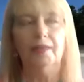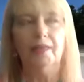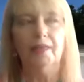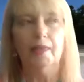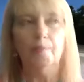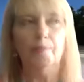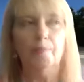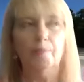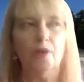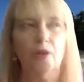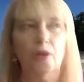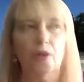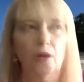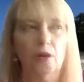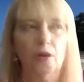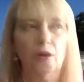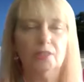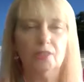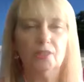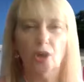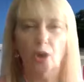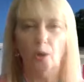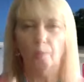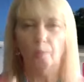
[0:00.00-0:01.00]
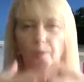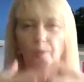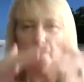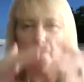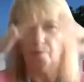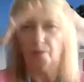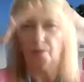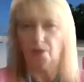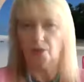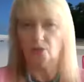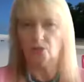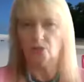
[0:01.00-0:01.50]
keeping our hearts
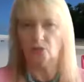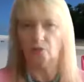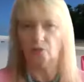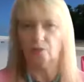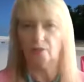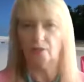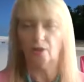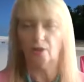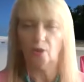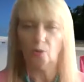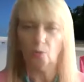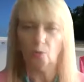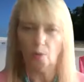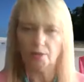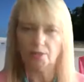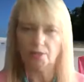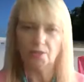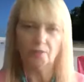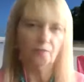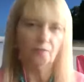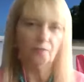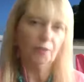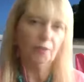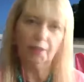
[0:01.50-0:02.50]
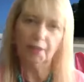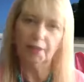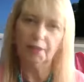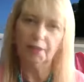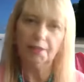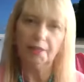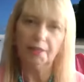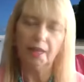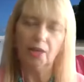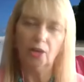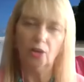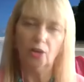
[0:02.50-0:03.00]
open, but ensuring that our quantum
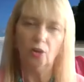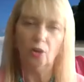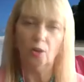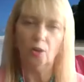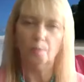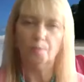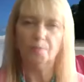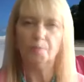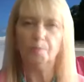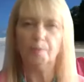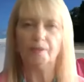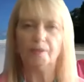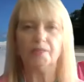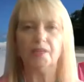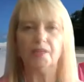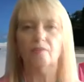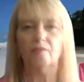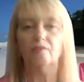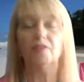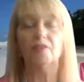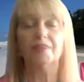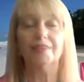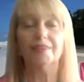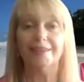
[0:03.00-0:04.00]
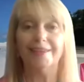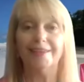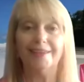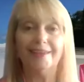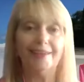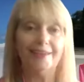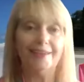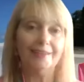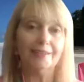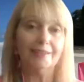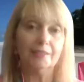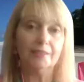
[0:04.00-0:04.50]
field and our home space and everything
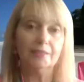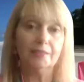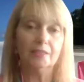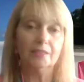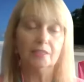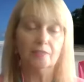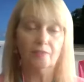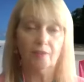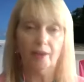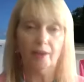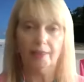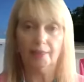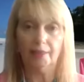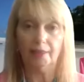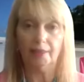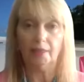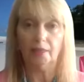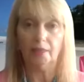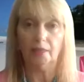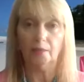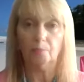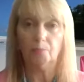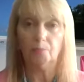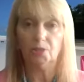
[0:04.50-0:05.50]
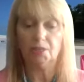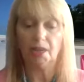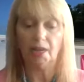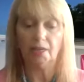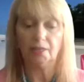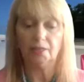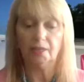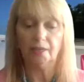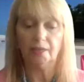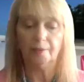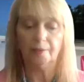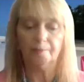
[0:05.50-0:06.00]
is divinely
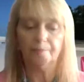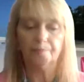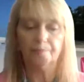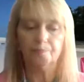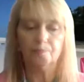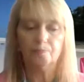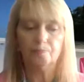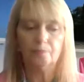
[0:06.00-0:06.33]
protected.